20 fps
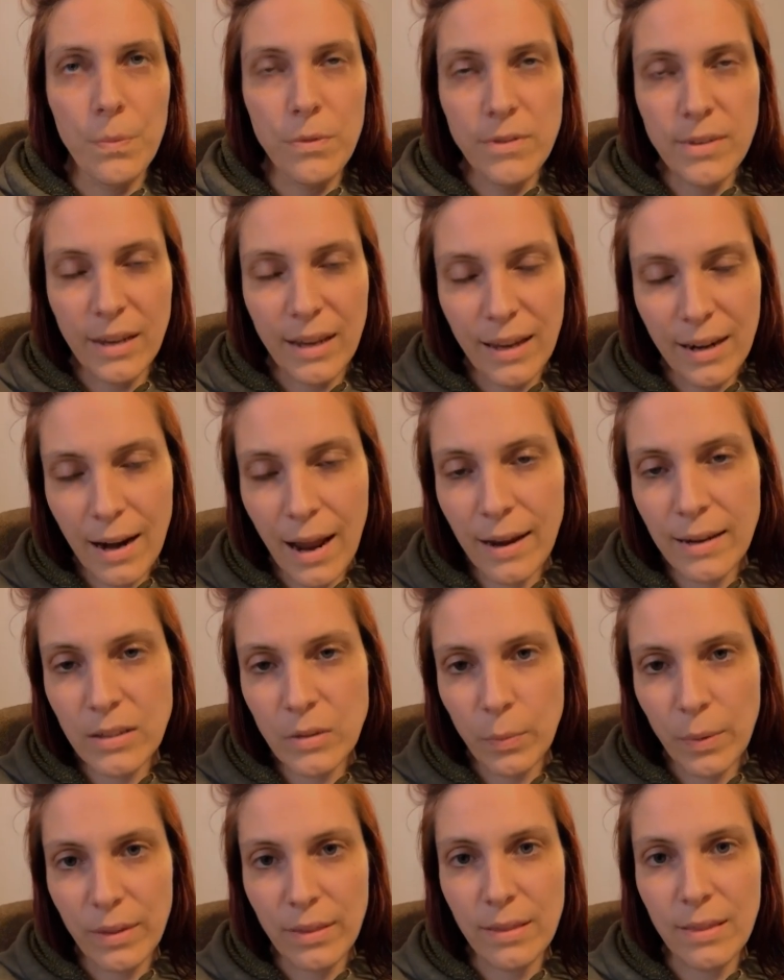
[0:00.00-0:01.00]
to
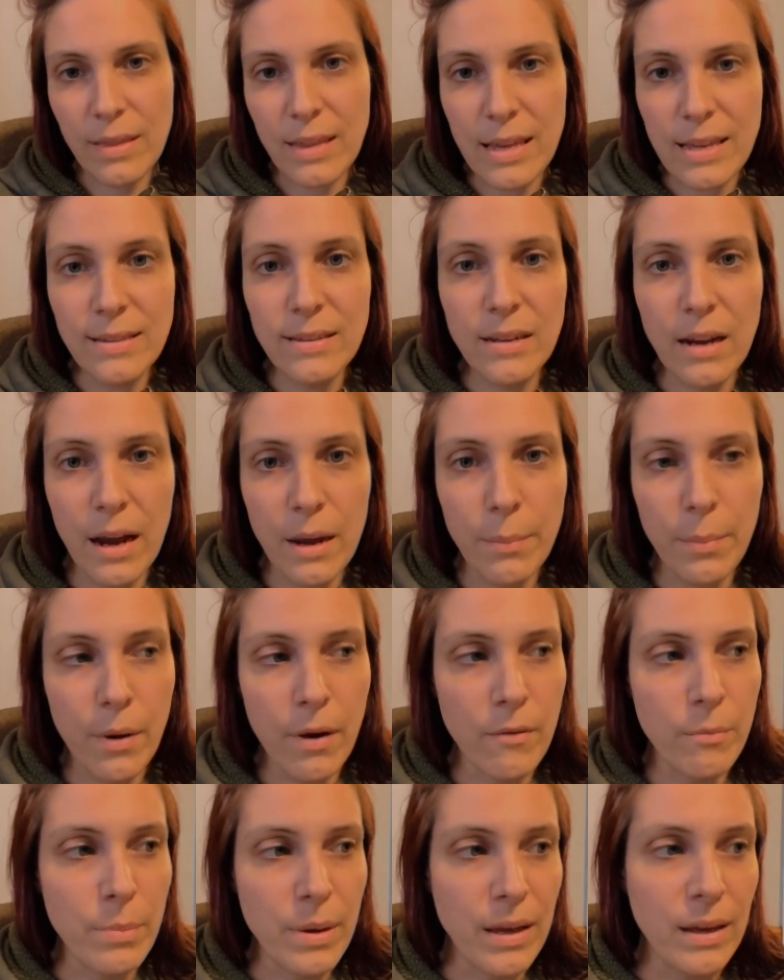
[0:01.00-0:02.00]
connect with these type
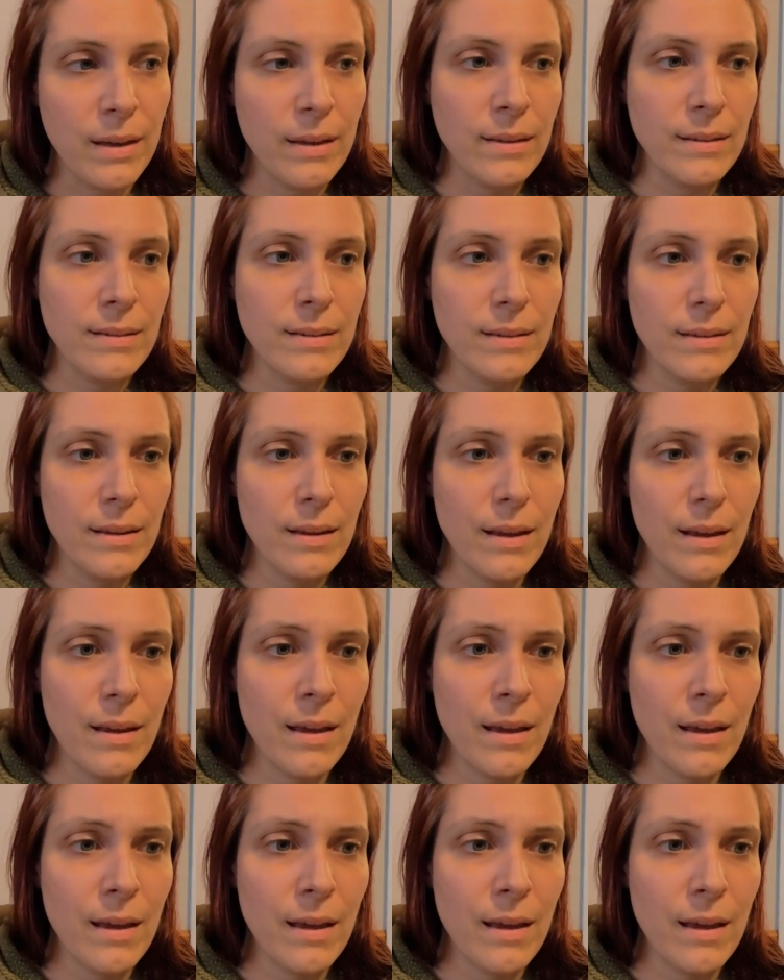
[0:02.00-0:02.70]
of beings,